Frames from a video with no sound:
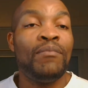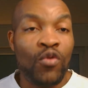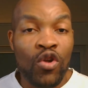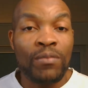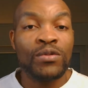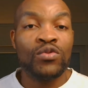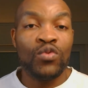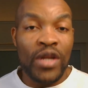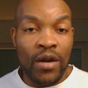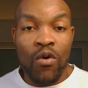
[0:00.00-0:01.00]
clubs to
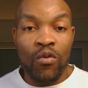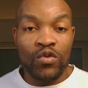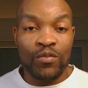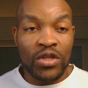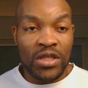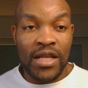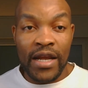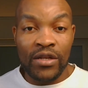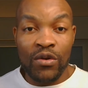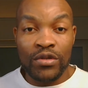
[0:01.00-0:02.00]
network with sporting
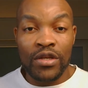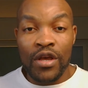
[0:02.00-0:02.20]
directors,